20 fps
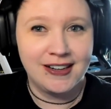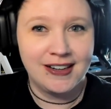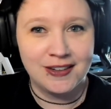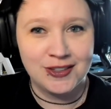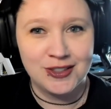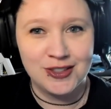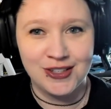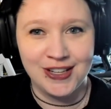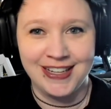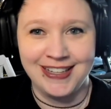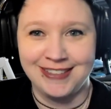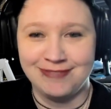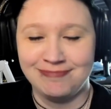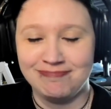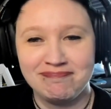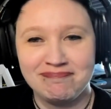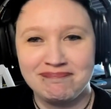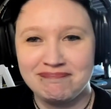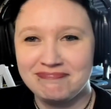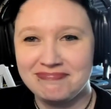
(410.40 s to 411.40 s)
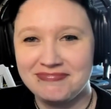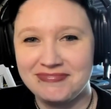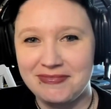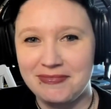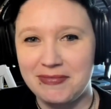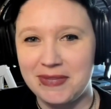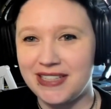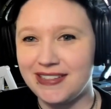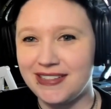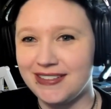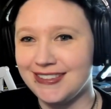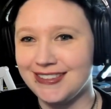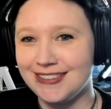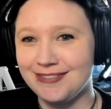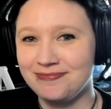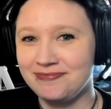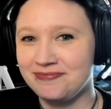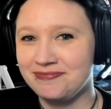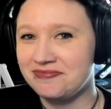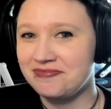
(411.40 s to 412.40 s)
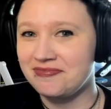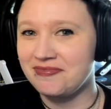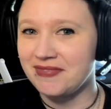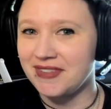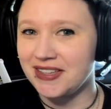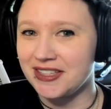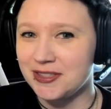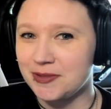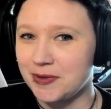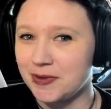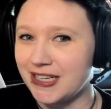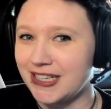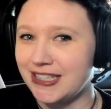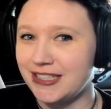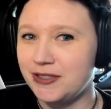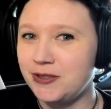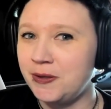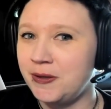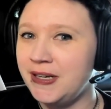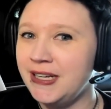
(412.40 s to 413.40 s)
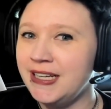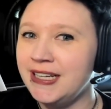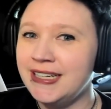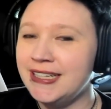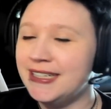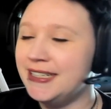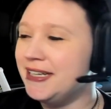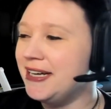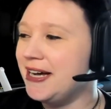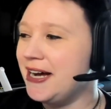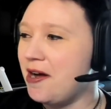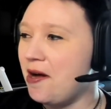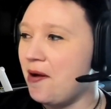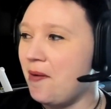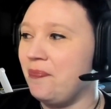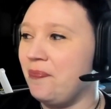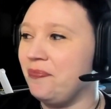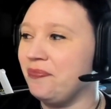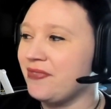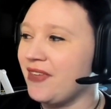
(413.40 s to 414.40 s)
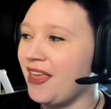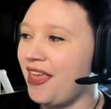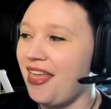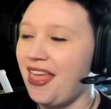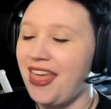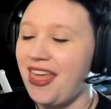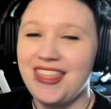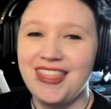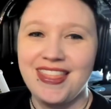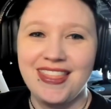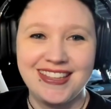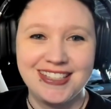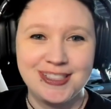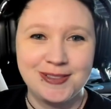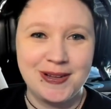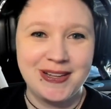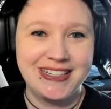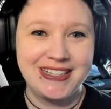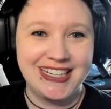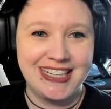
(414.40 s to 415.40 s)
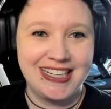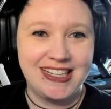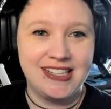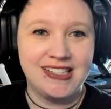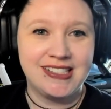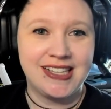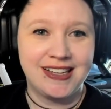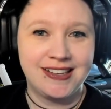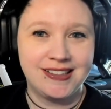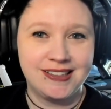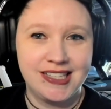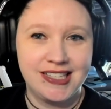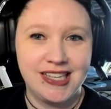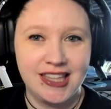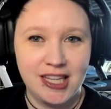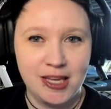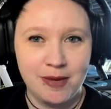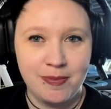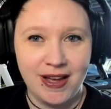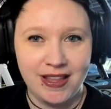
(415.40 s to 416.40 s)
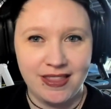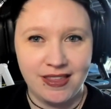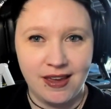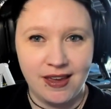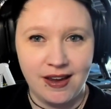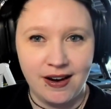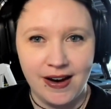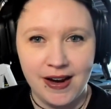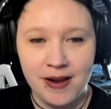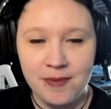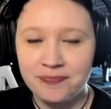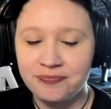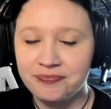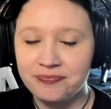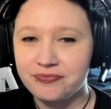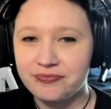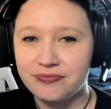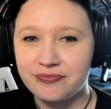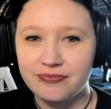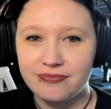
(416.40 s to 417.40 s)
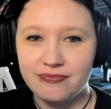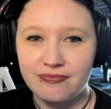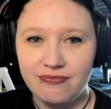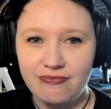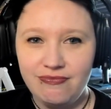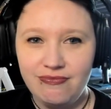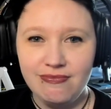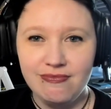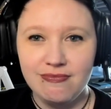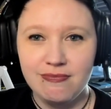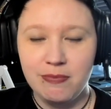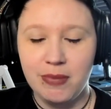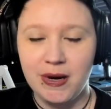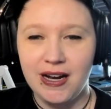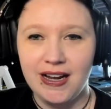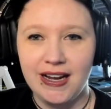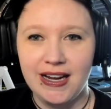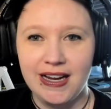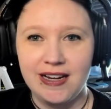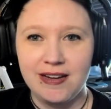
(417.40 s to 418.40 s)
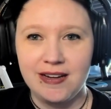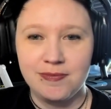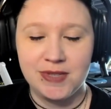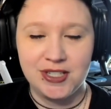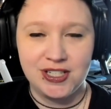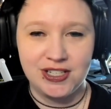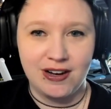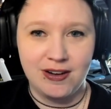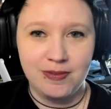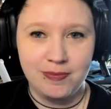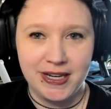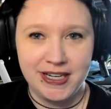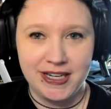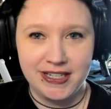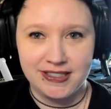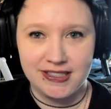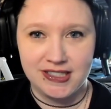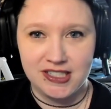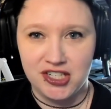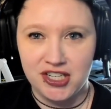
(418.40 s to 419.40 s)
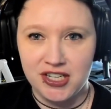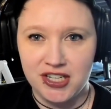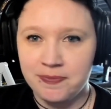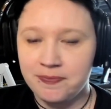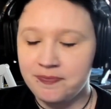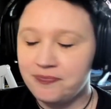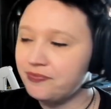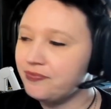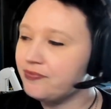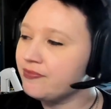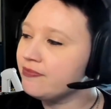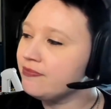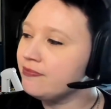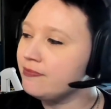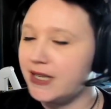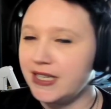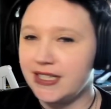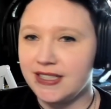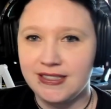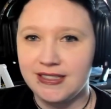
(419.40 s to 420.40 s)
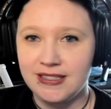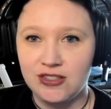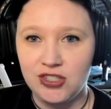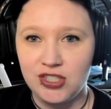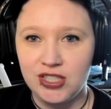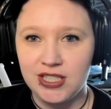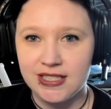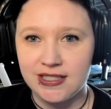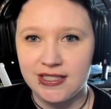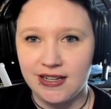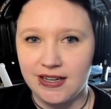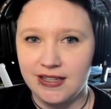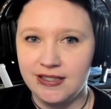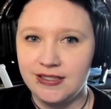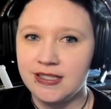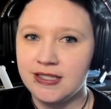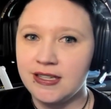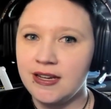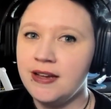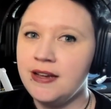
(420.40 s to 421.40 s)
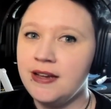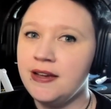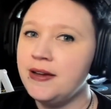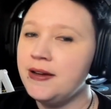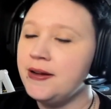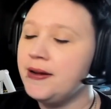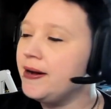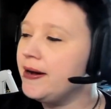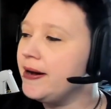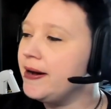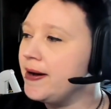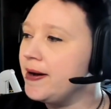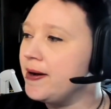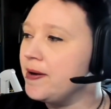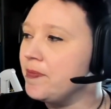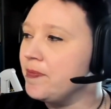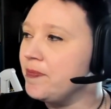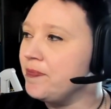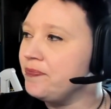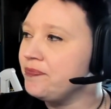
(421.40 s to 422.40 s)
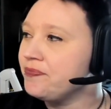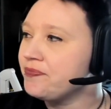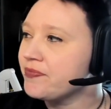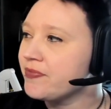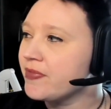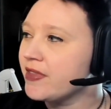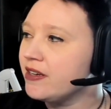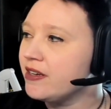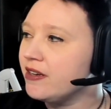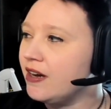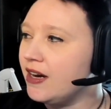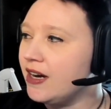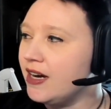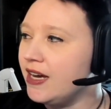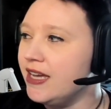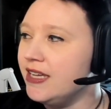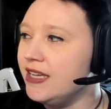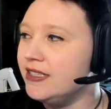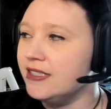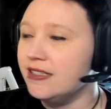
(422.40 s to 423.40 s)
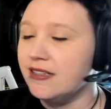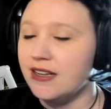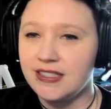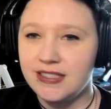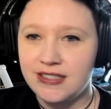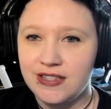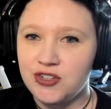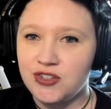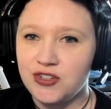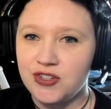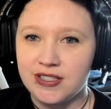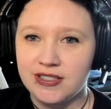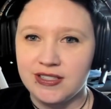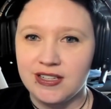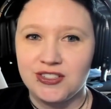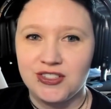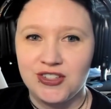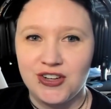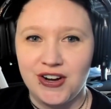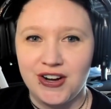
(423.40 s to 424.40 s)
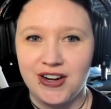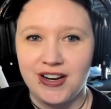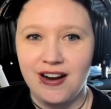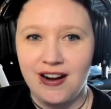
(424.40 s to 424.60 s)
actually, because that's what I do. Um, this one is Hilda the Apothecary by Michelle Bendy Stitchy, Bendy Stitchy Designs. Um, I did not stitch this as charted